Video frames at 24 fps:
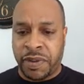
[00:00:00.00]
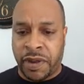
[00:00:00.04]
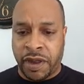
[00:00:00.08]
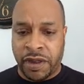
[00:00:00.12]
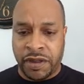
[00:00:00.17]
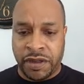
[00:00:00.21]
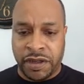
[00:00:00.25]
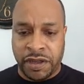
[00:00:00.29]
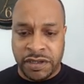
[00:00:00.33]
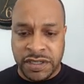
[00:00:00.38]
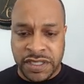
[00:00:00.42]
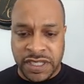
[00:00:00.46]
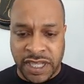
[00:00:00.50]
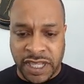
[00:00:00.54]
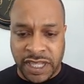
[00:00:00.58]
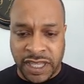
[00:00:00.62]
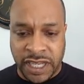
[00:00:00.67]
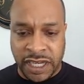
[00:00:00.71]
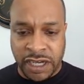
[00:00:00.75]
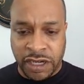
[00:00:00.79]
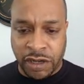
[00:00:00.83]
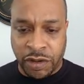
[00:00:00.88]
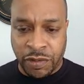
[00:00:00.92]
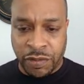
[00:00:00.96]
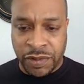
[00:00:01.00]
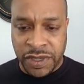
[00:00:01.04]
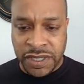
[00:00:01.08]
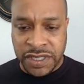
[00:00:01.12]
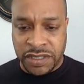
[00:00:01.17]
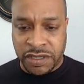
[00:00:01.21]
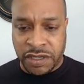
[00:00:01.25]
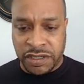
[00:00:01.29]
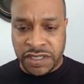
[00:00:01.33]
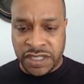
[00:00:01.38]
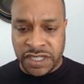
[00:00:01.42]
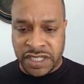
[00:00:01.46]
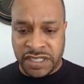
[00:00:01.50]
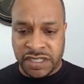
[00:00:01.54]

partners and clinical research